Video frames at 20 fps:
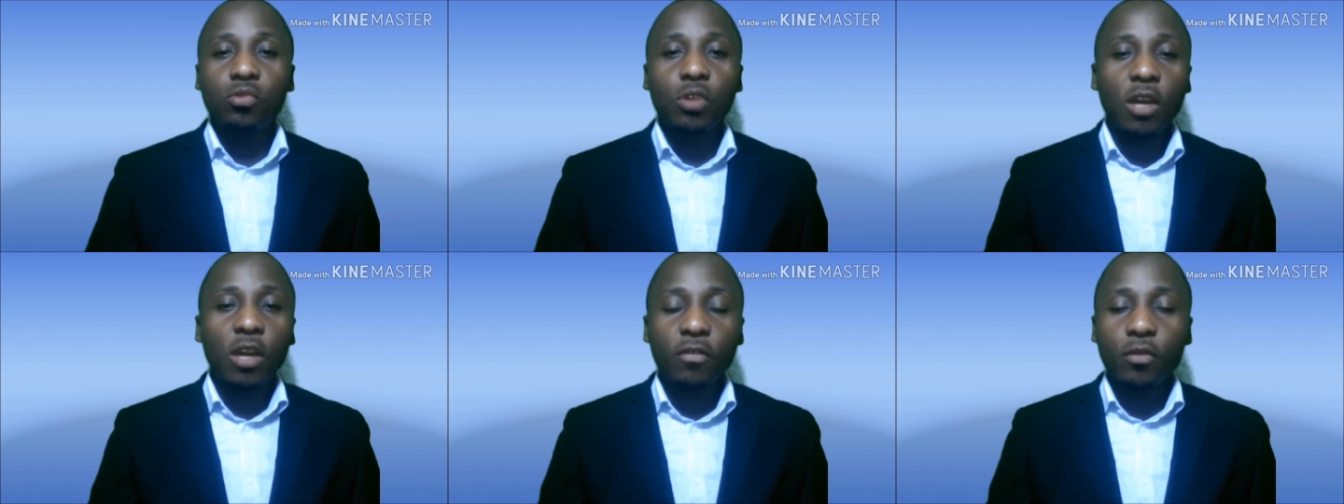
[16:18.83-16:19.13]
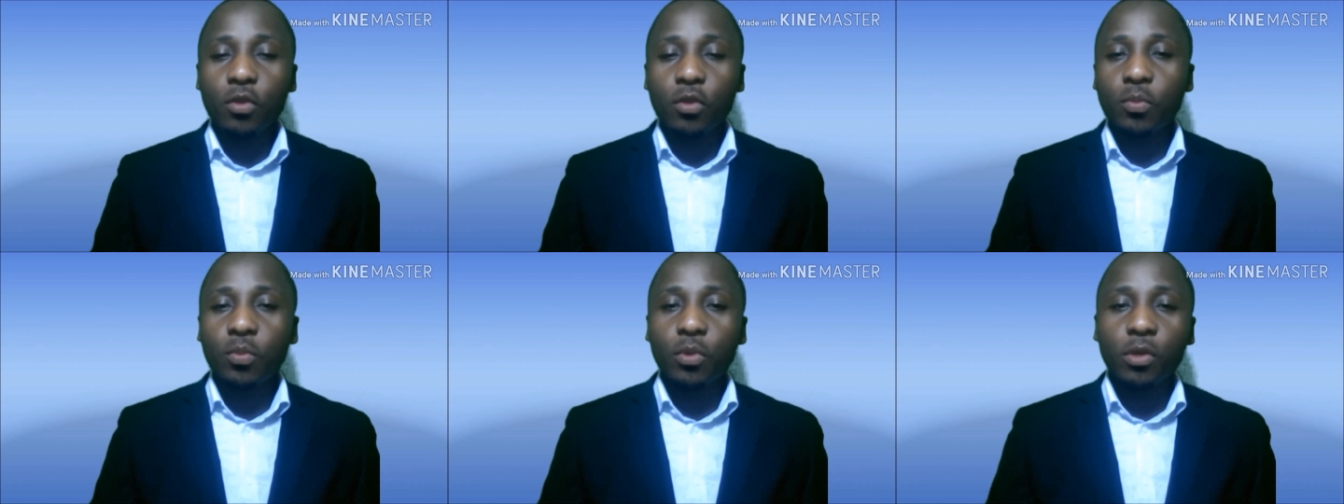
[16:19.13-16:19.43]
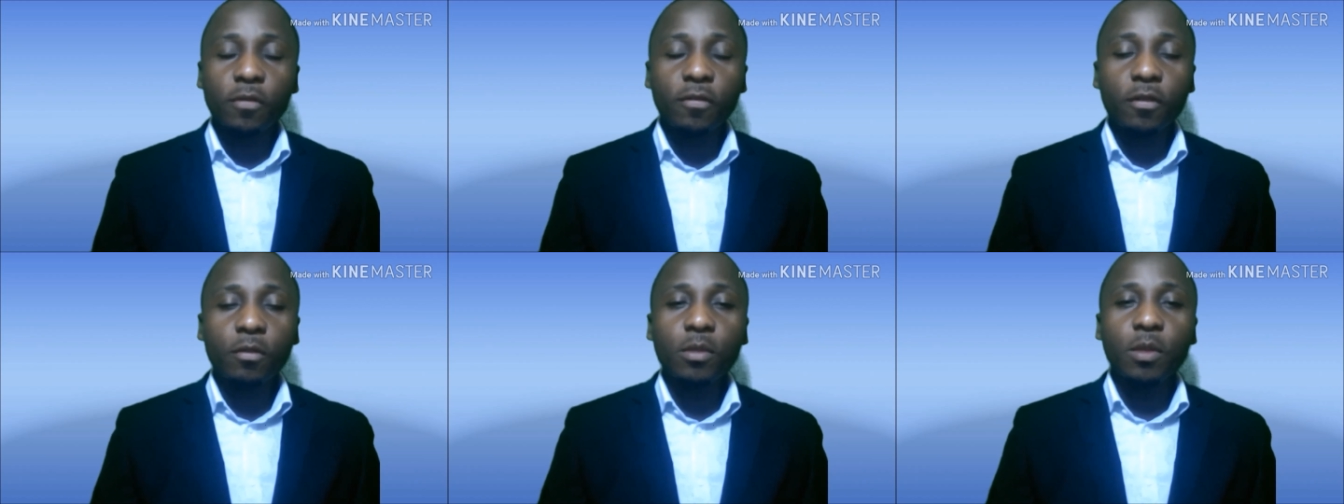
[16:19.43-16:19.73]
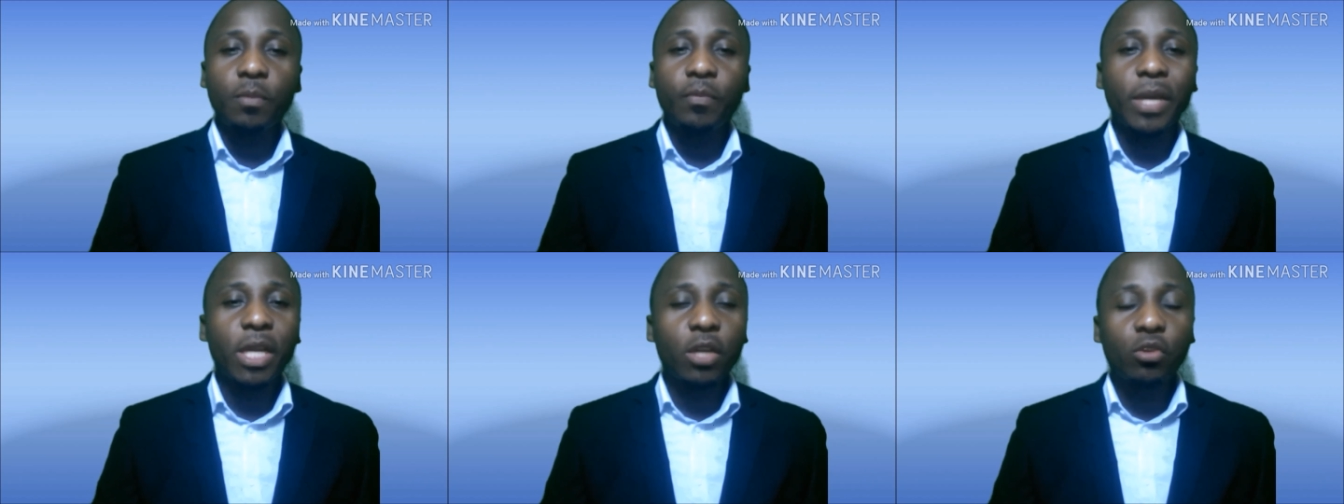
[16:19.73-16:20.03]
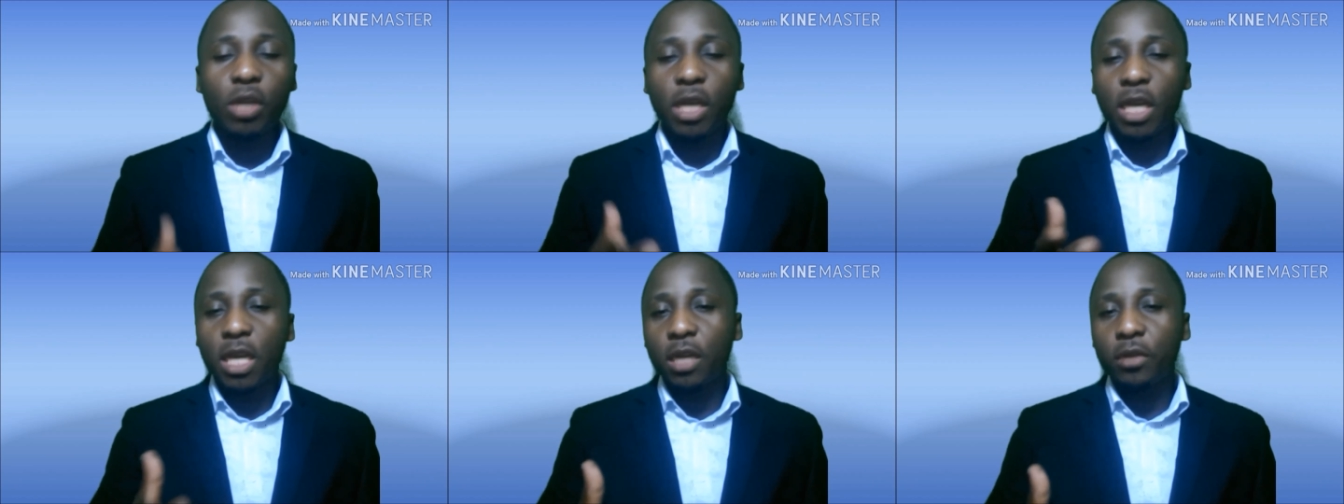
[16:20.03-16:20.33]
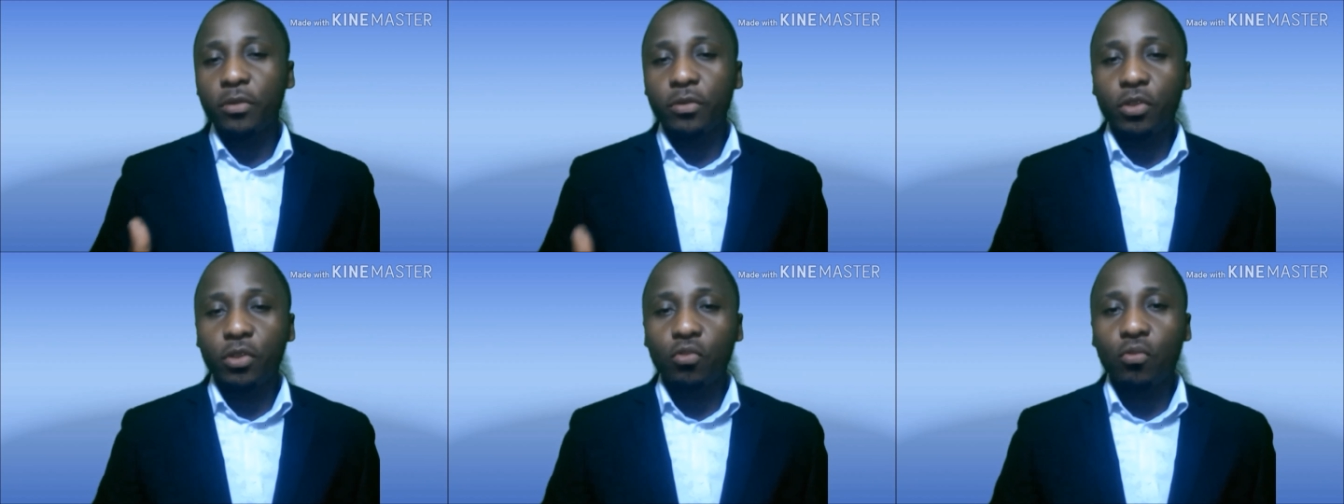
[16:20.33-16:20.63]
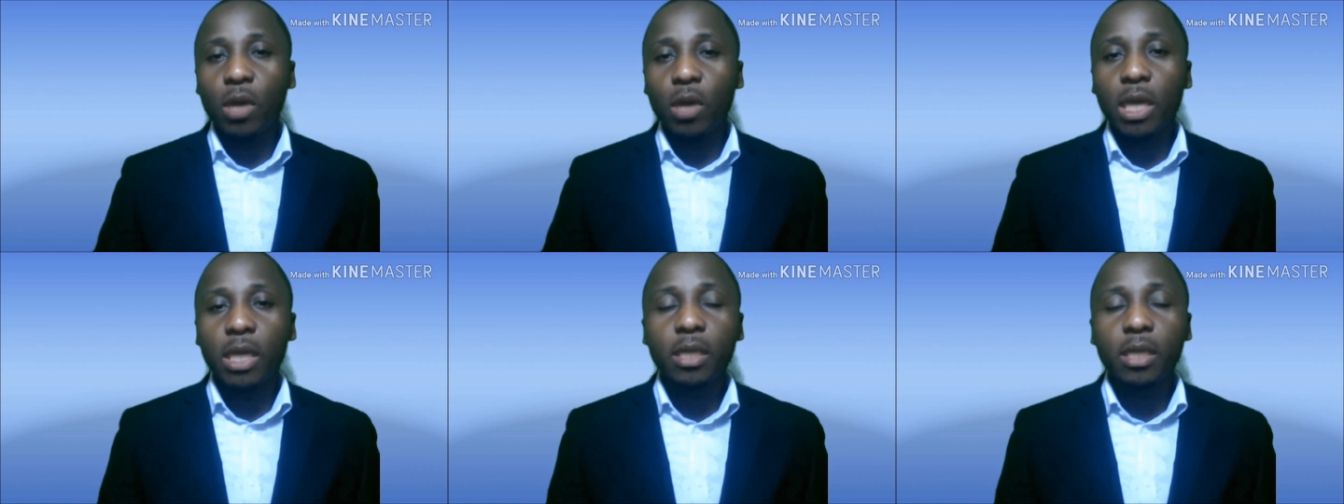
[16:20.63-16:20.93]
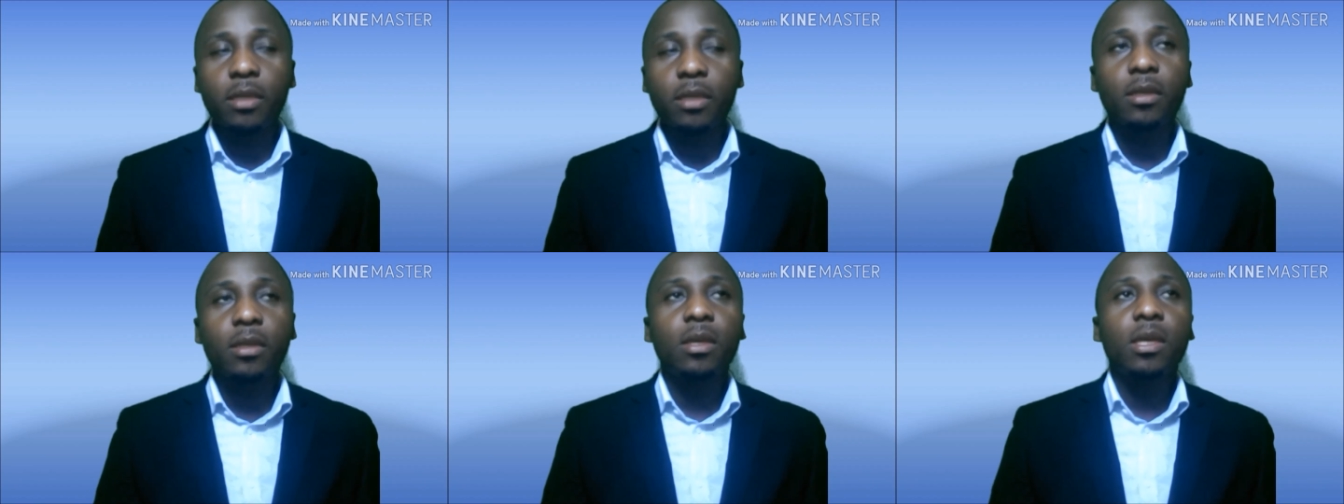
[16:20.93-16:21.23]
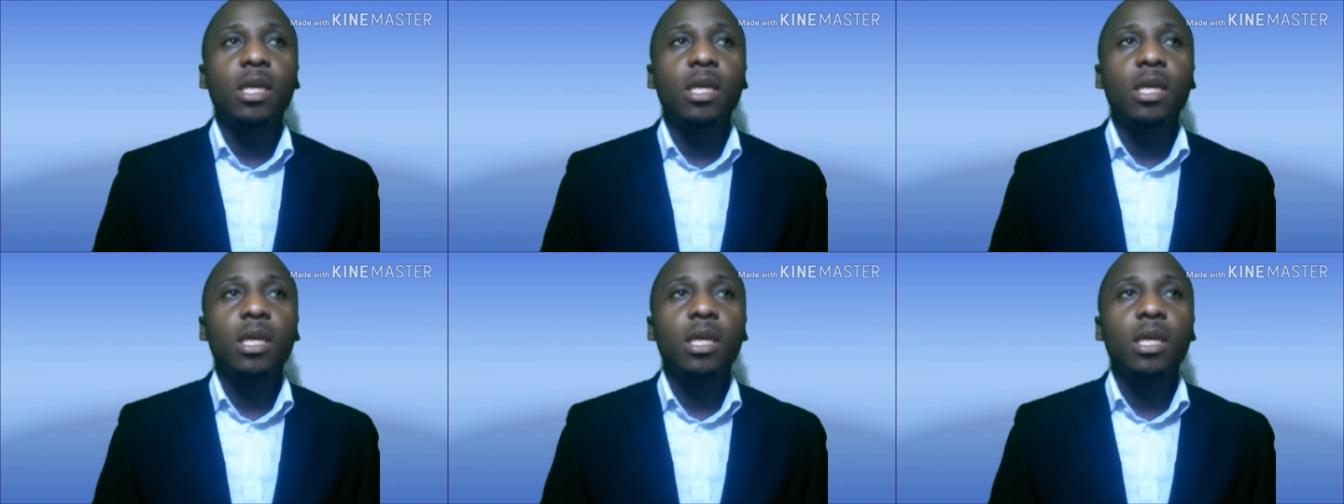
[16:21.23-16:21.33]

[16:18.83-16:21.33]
to have your report from, depending on the country you are in.